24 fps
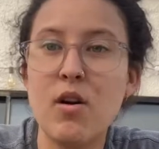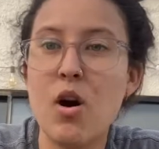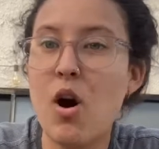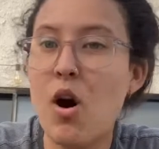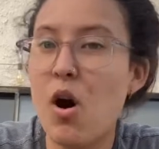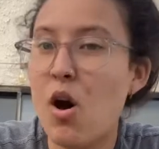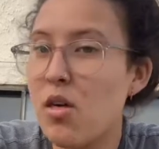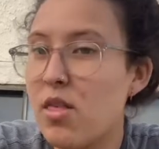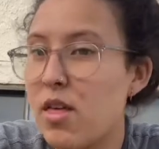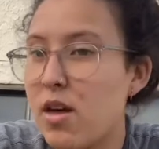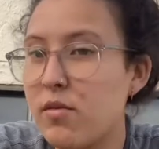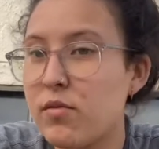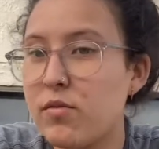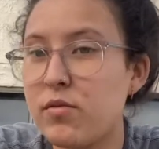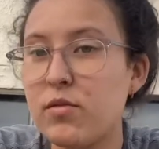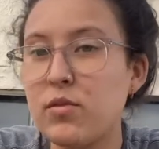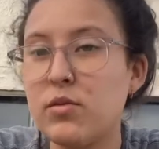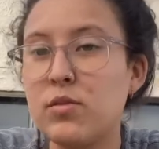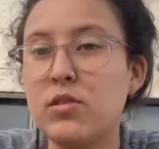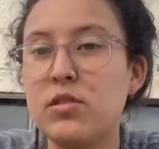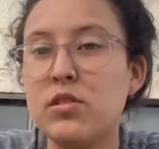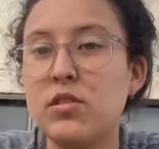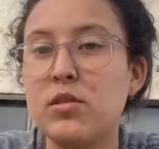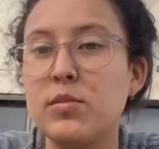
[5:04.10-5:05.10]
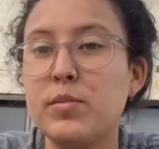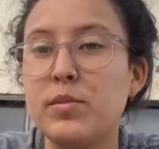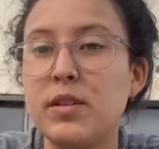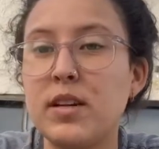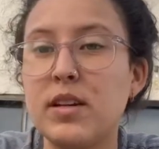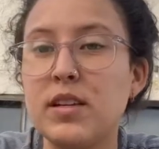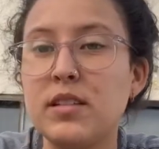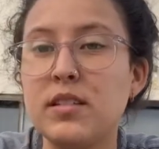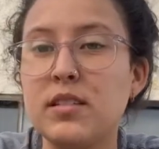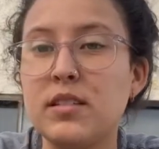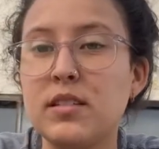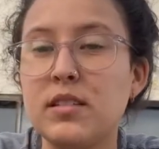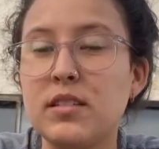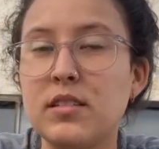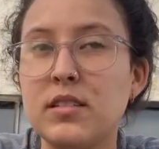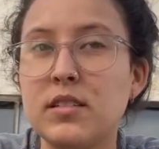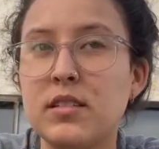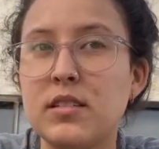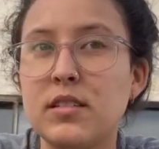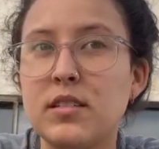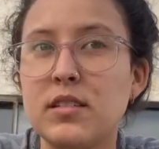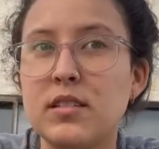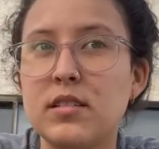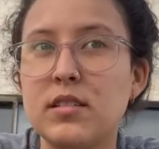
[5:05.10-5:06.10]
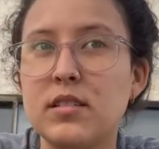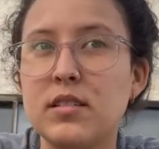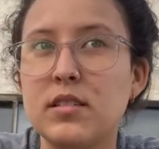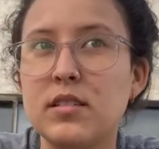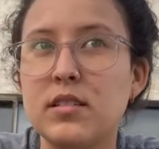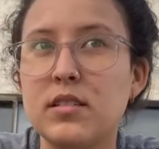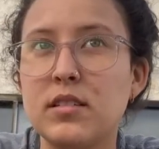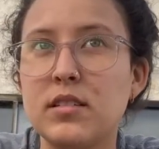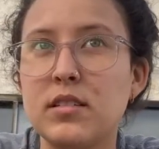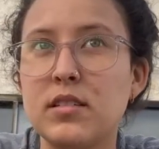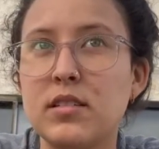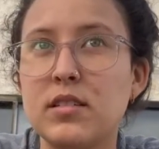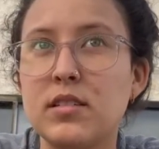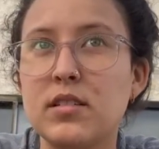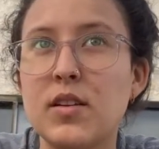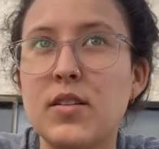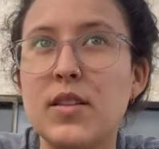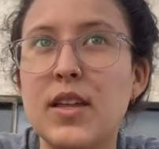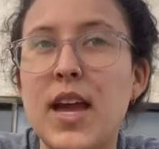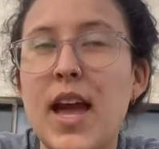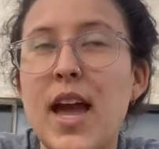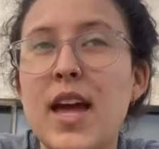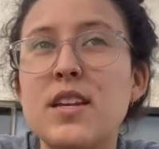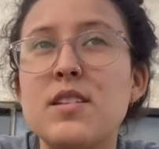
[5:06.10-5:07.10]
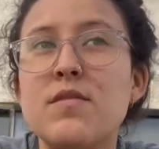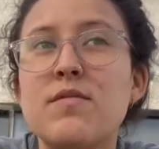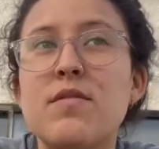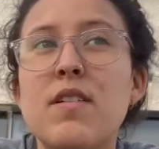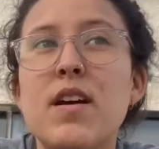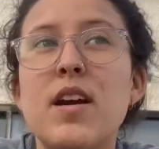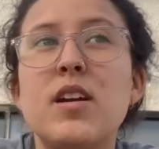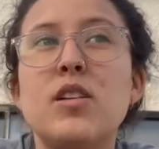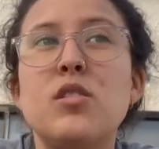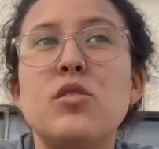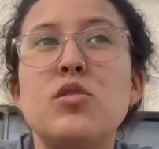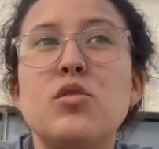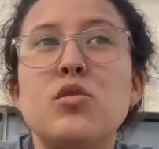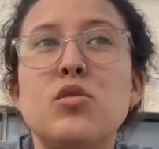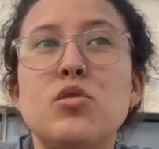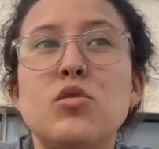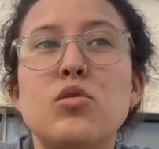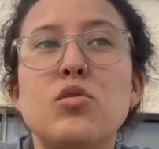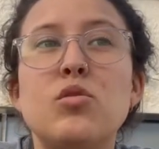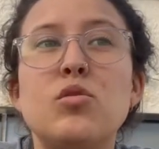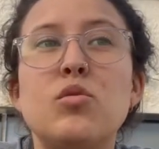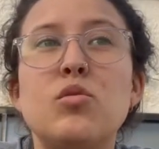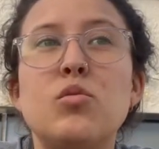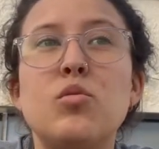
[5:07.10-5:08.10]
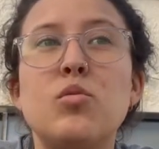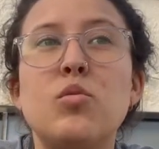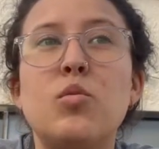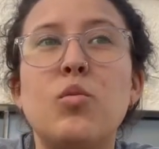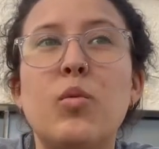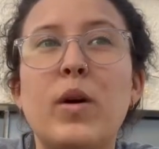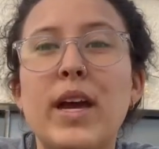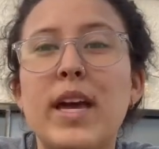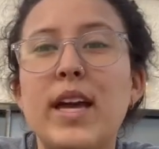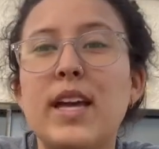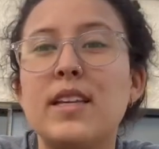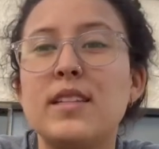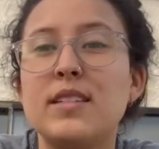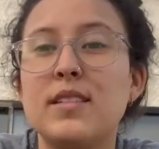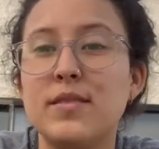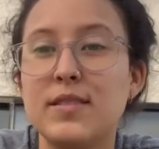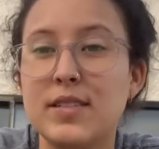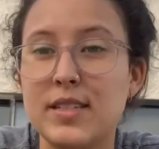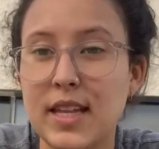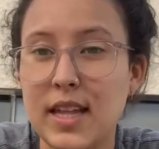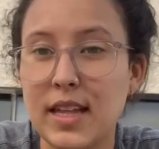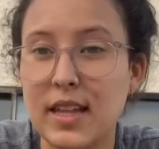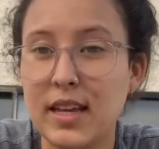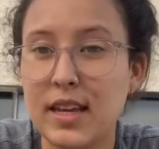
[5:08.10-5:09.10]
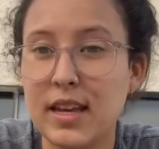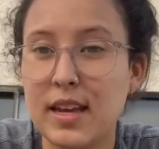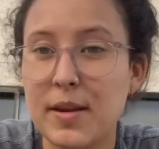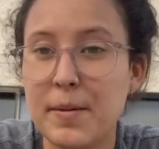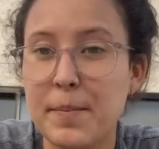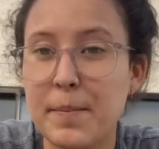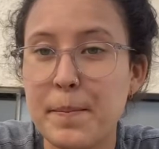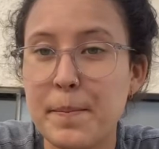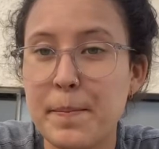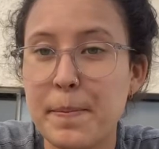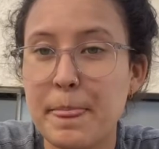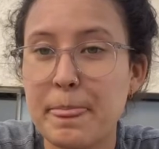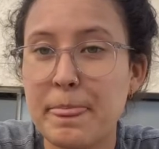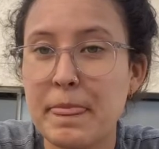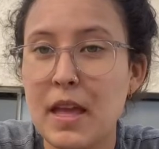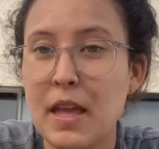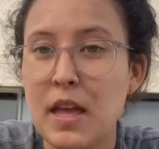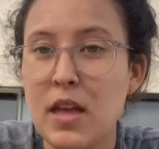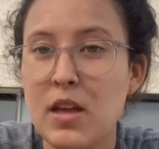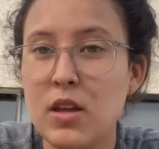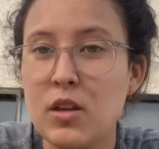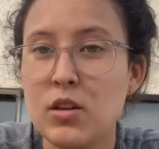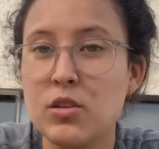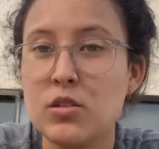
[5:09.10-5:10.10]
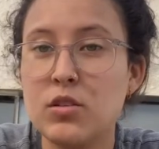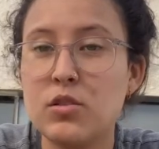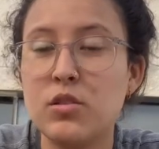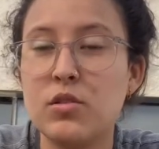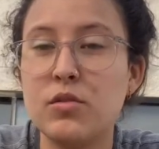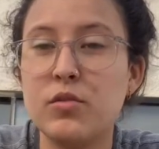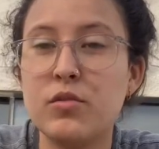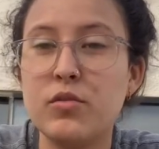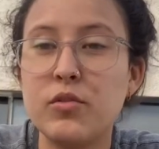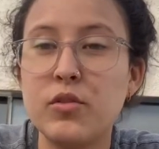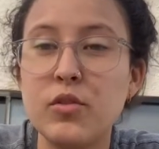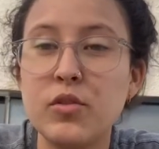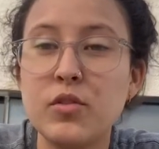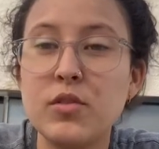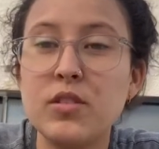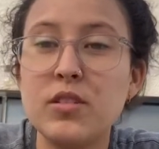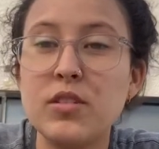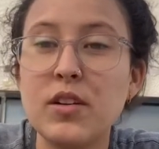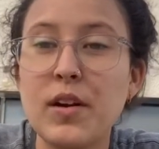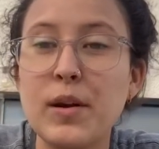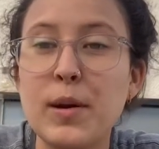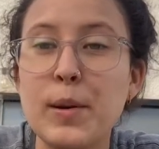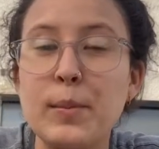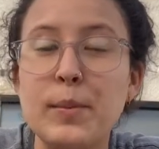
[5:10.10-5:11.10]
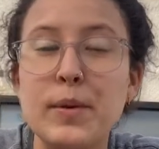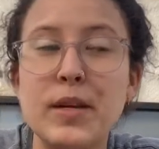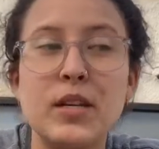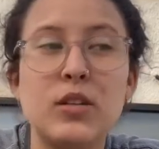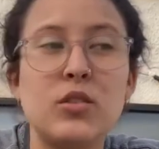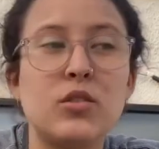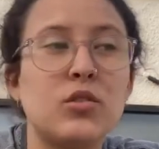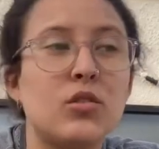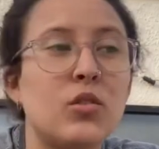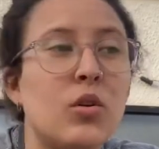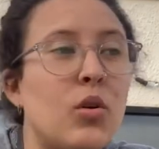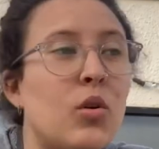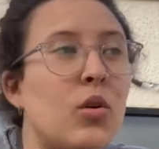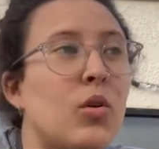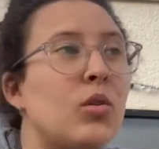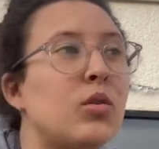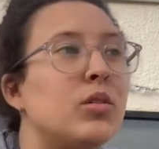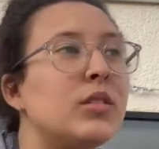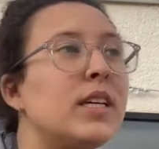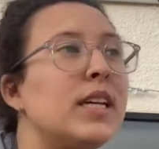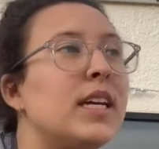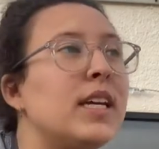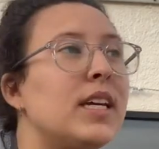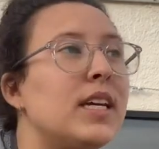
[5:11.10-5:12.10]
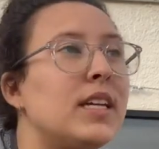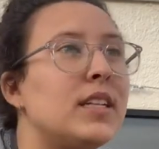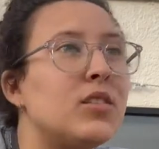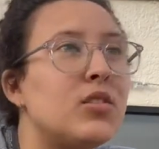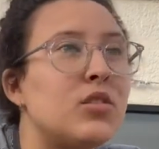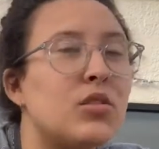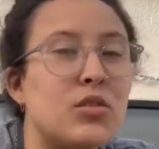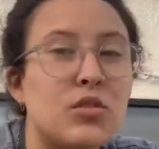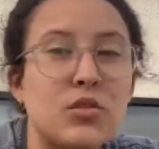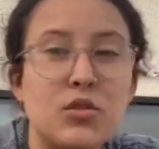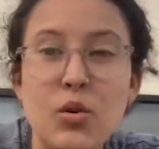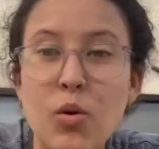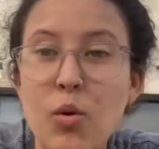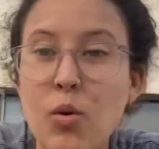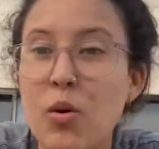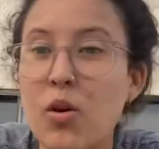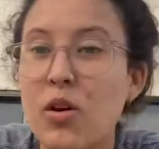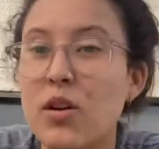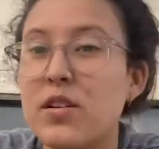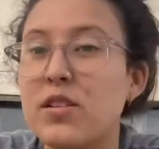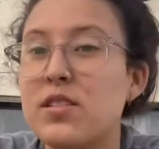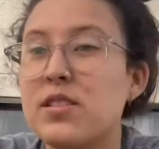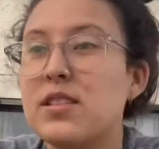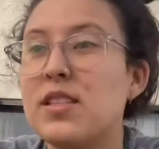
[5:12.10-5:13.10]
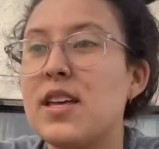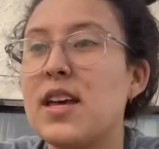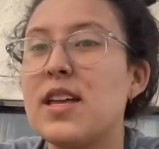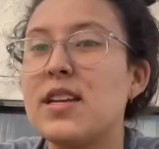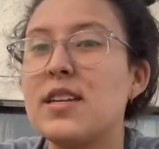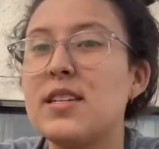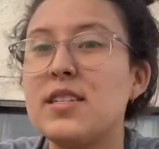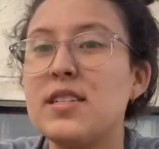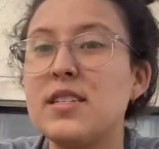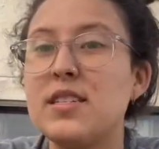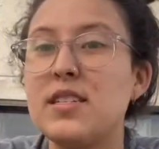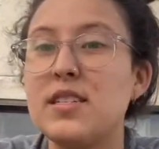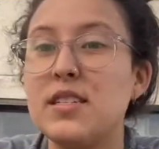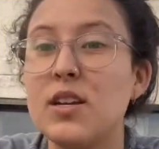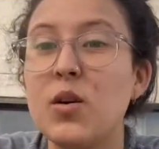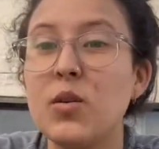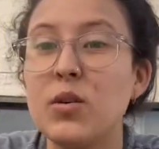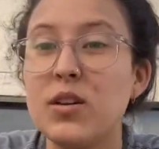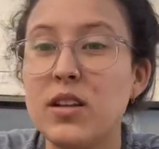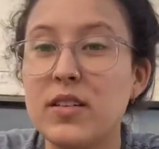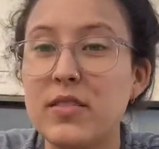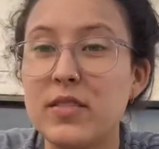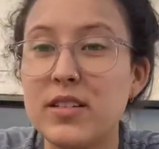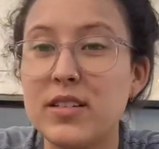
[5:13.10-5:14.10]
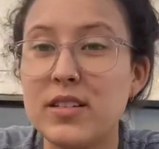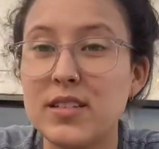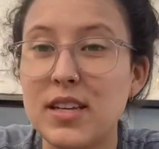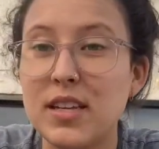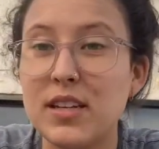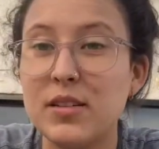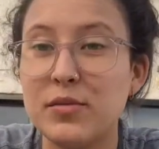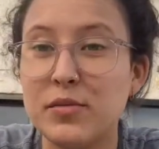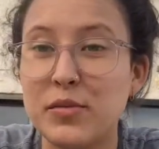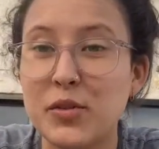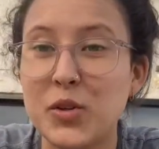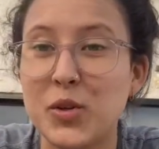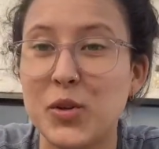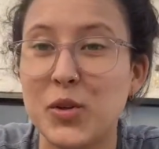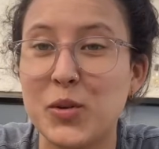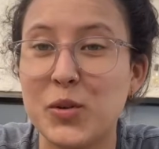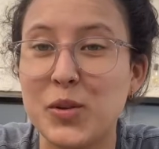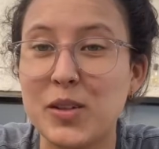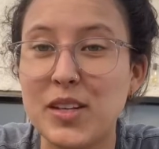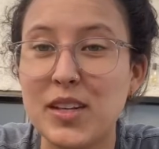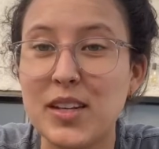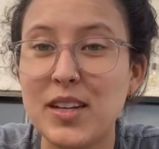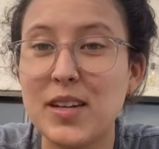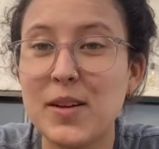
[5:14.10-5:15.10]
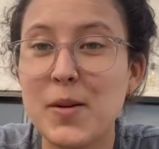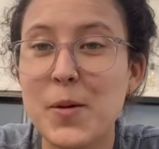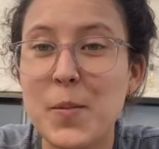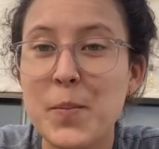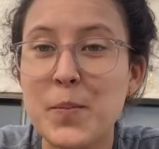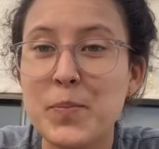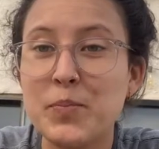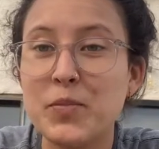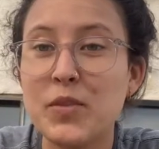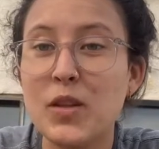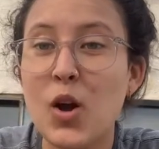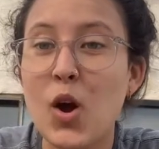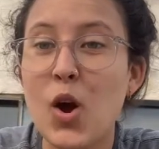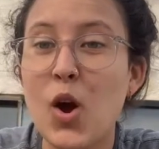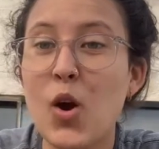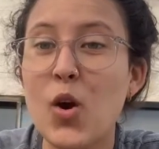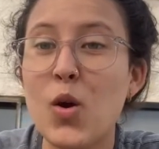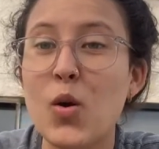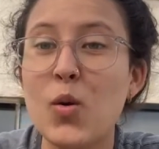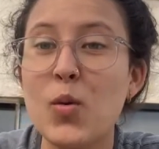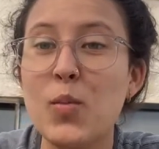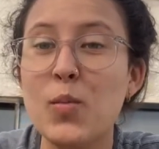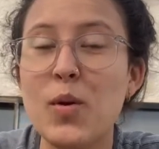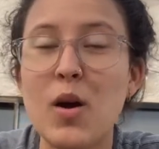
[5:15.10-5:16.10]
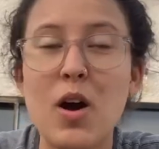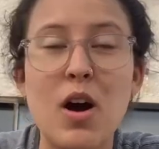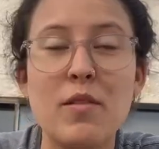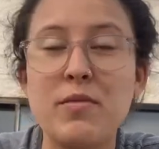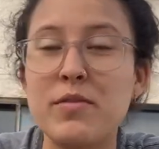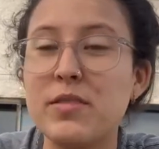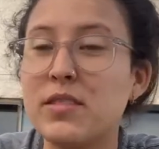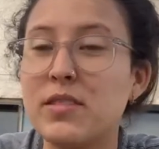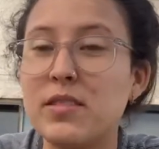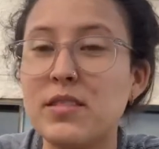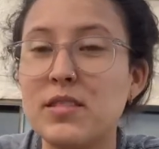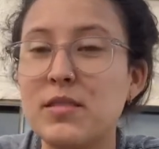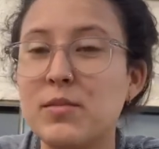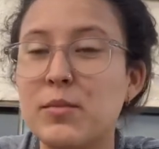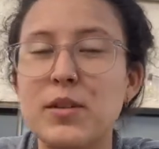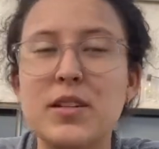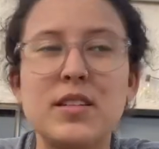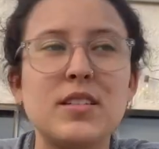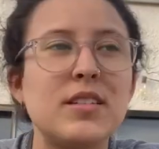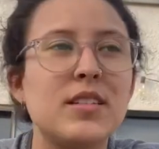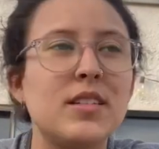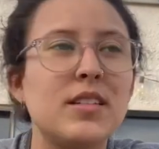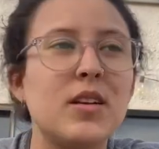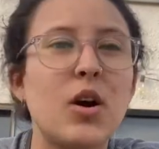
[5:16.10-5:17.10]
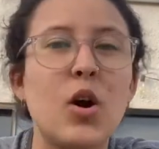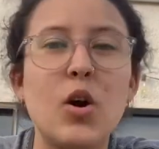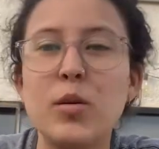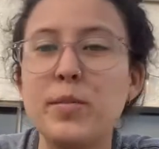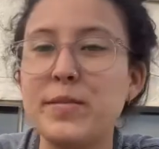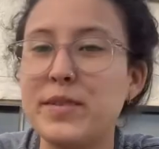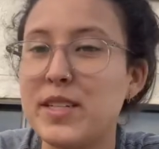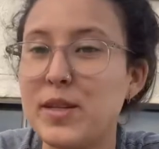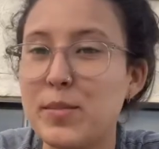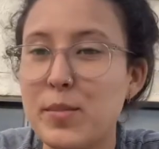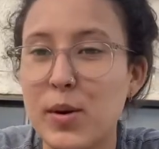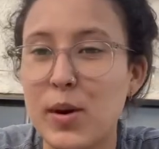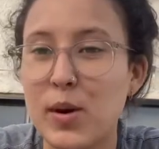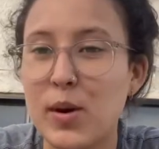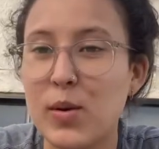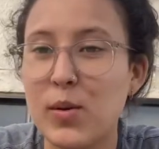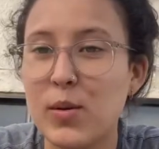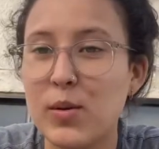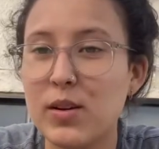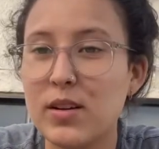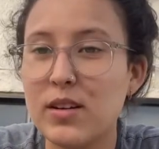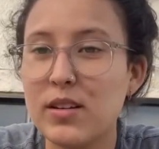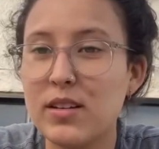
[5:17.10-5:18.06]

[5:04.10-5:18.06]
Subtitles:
all that food surplus, so they had to find new ways of selling it. So food started being sold in stores that don't even sell food. Home Depot.